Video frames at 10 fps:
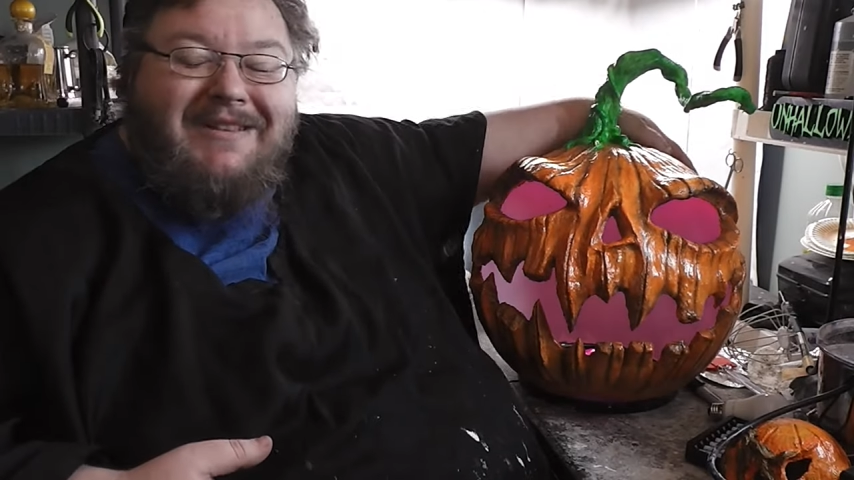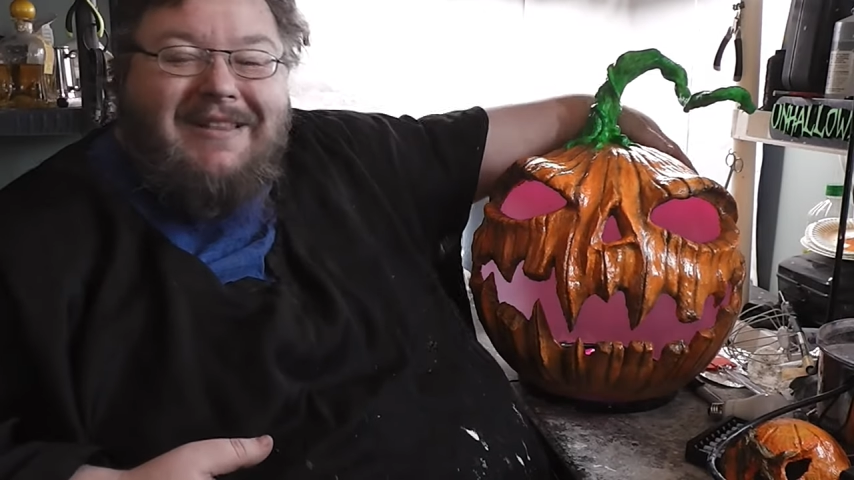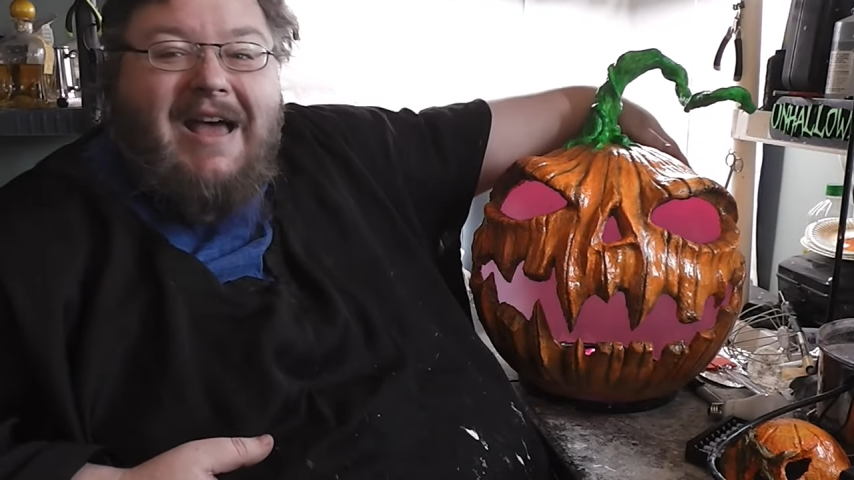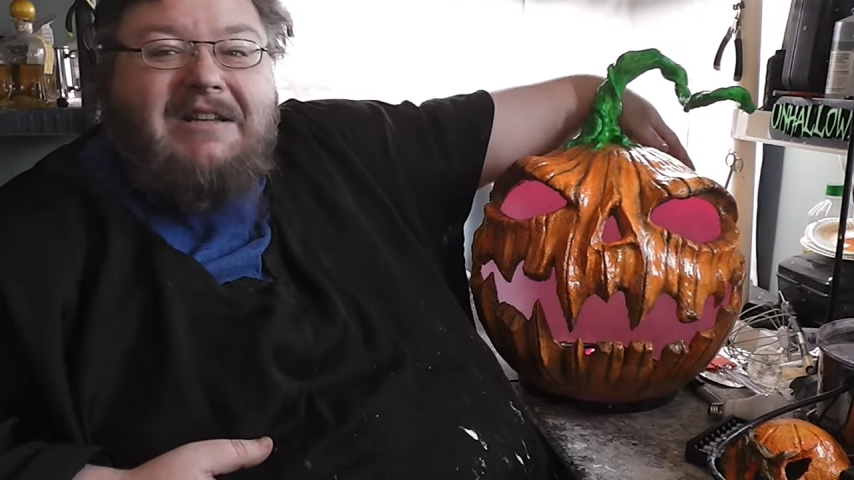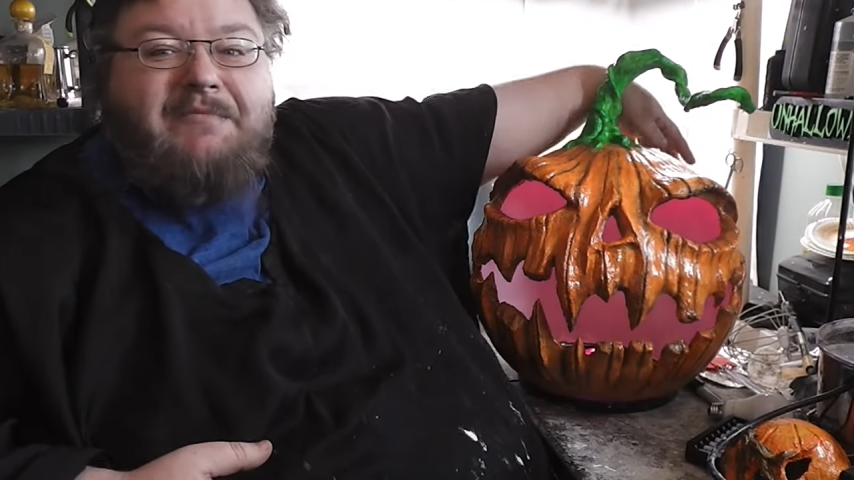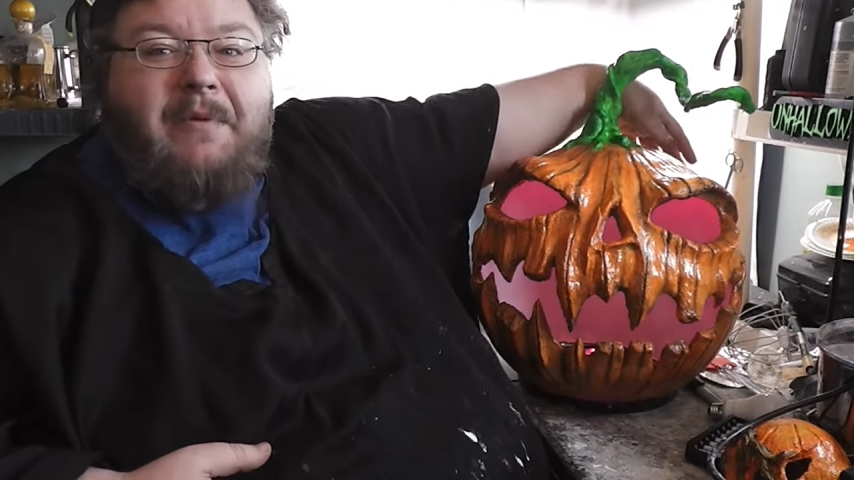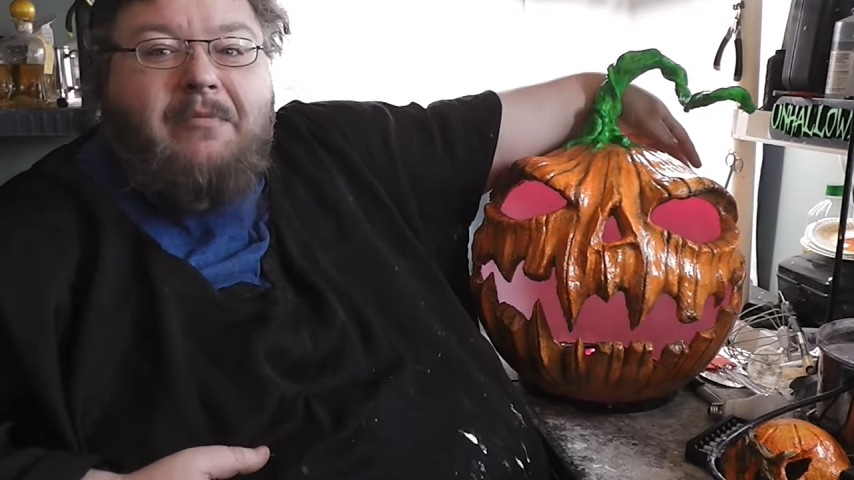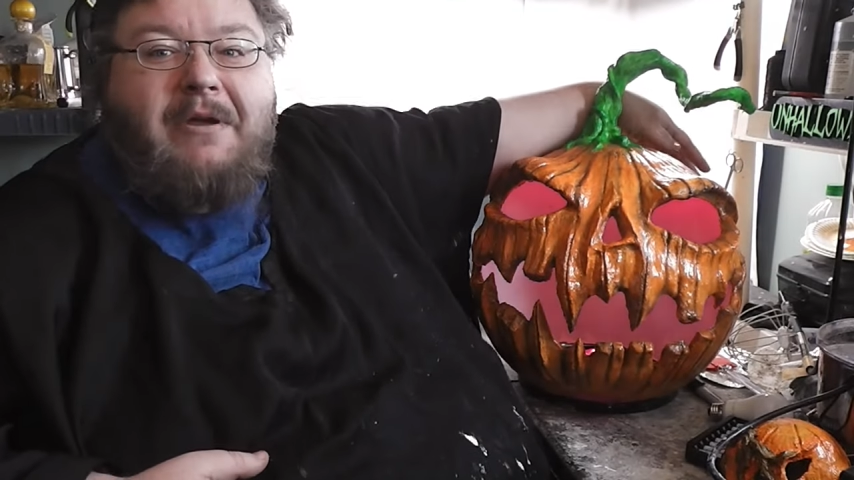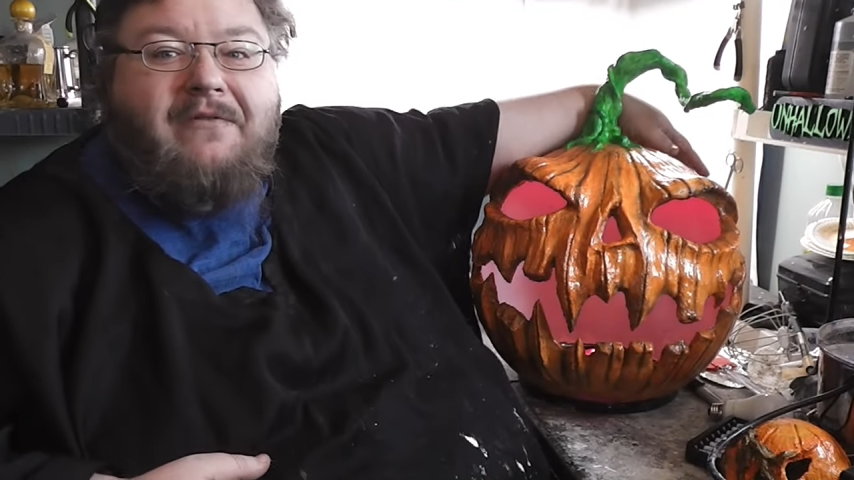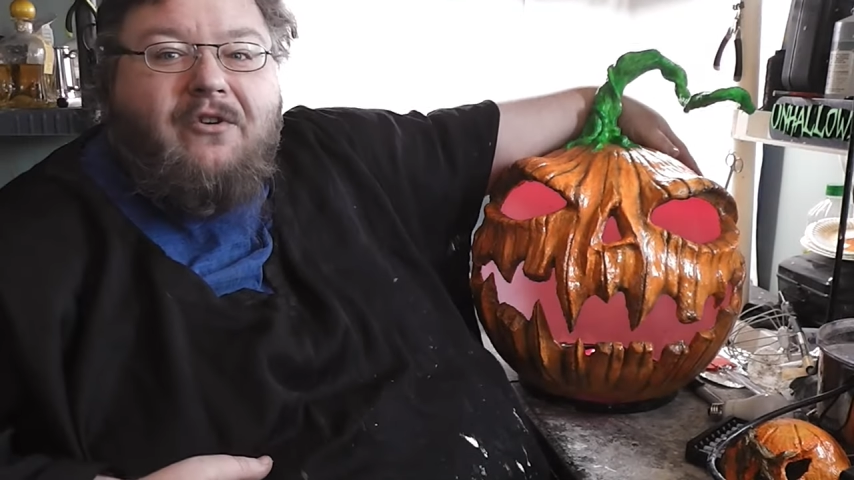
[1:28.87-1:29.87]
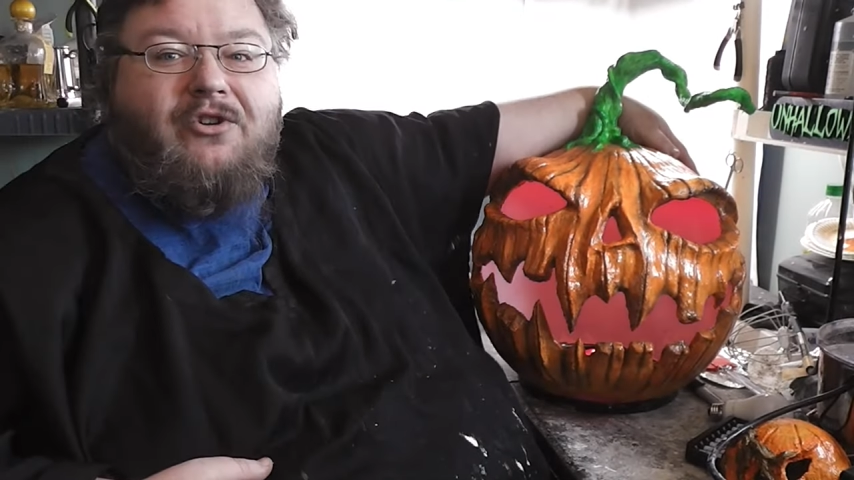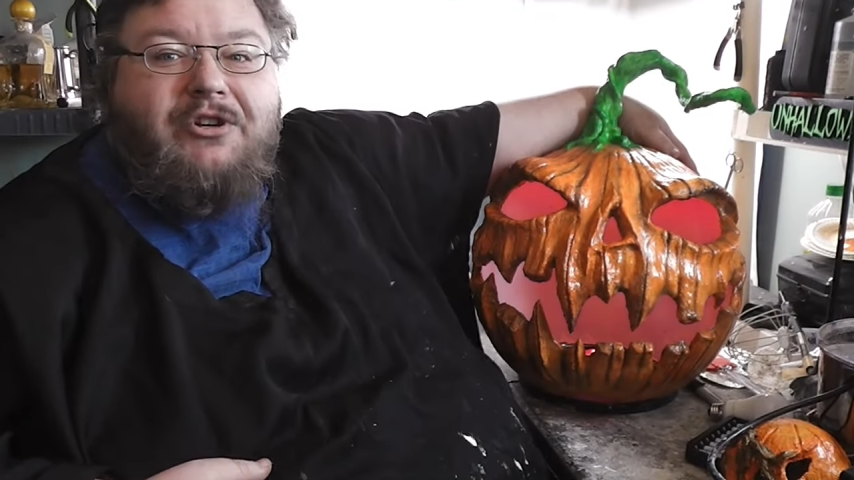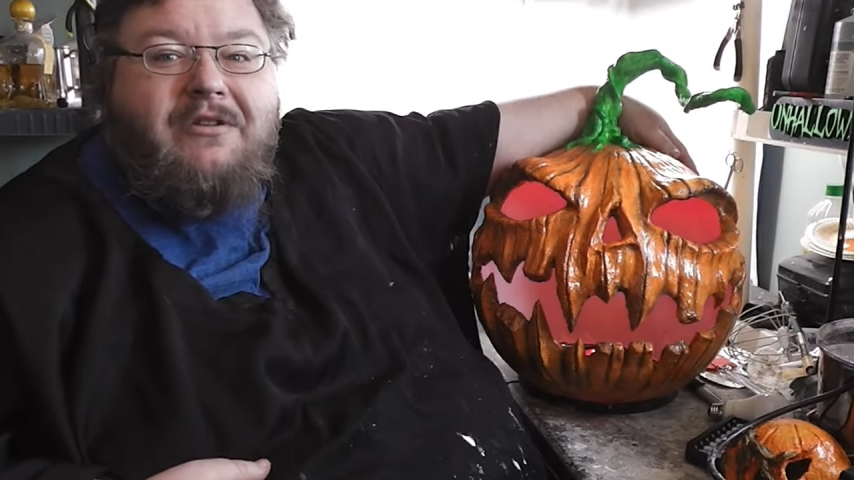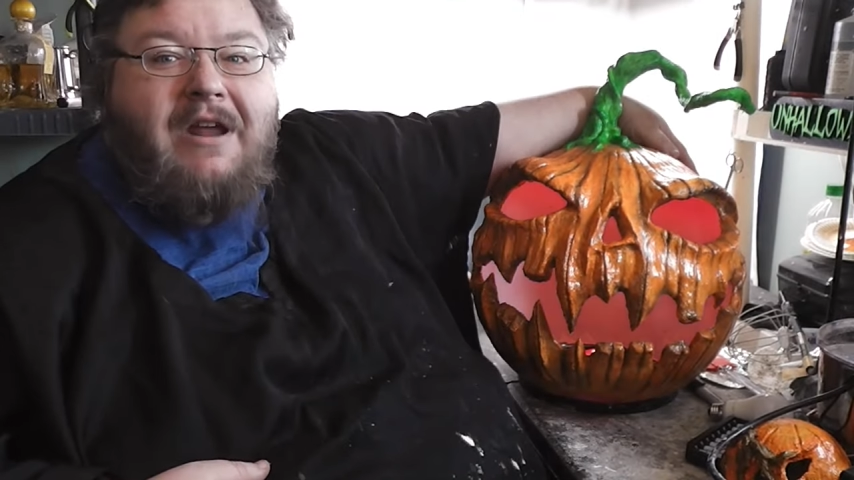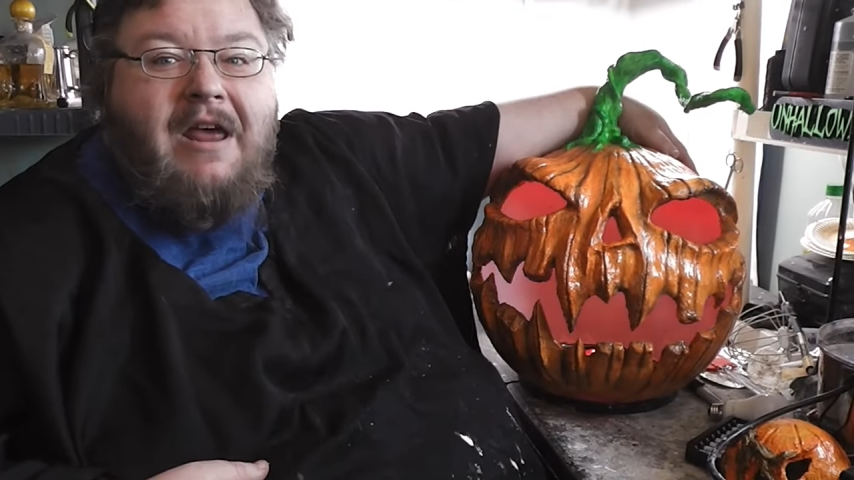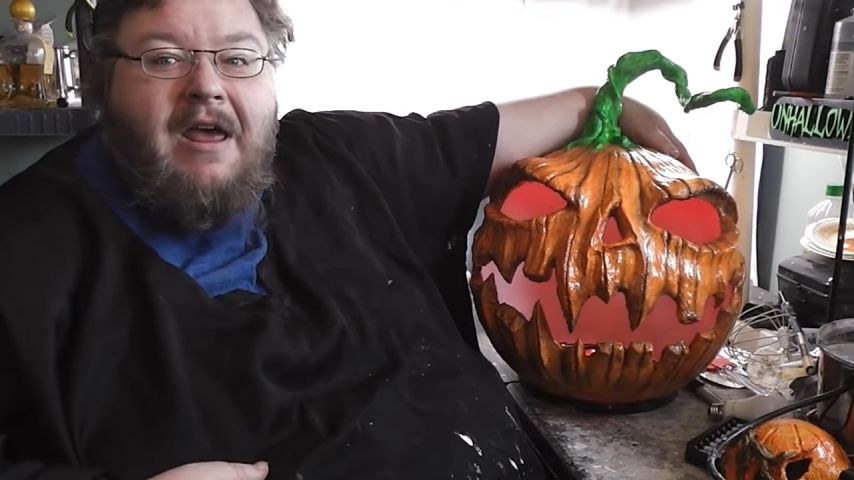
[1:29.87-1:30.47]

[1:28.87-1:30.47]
the last pumpkin version.